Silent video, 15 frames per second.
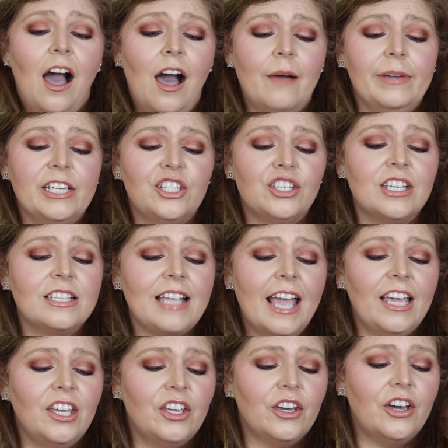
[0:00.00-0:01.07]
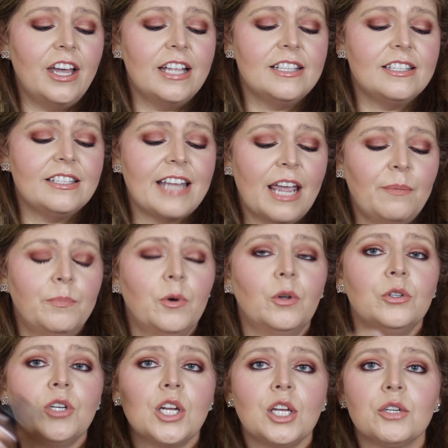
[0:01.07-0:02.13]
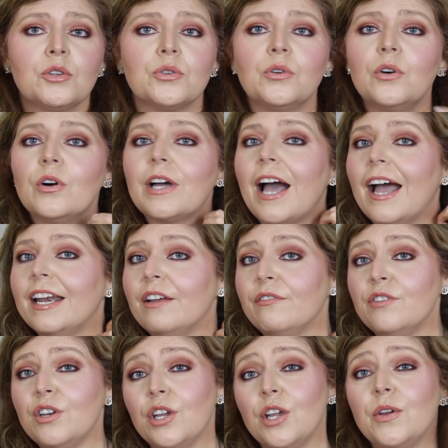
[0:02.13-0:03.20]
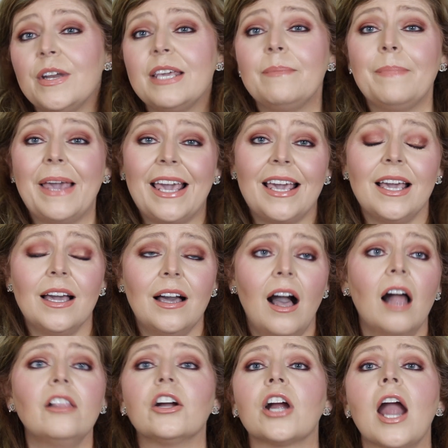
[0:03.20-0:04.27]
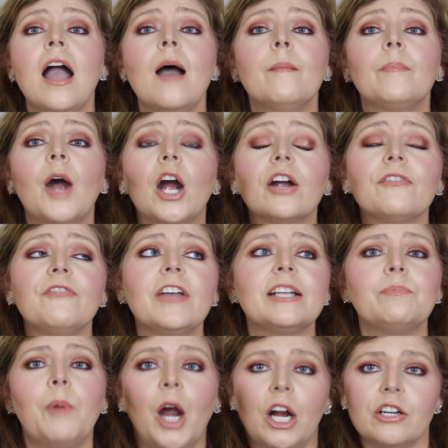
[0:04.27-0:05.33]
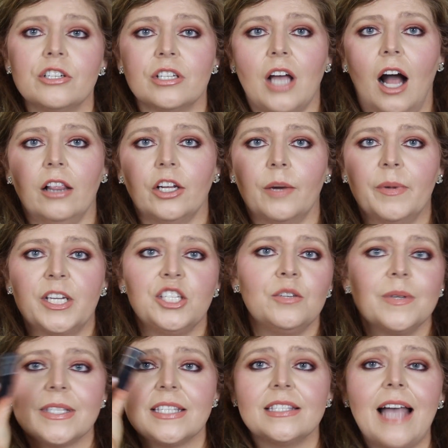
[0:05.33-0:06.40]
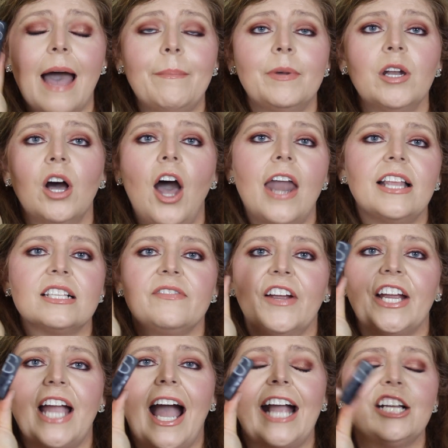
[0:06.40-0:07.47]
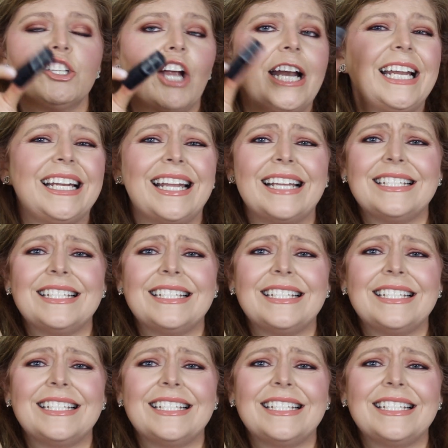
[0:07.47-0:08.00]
It's just a good staple neutral kind of nudie pink color, perfect purse color, because you can slap it on. It's very hydrating.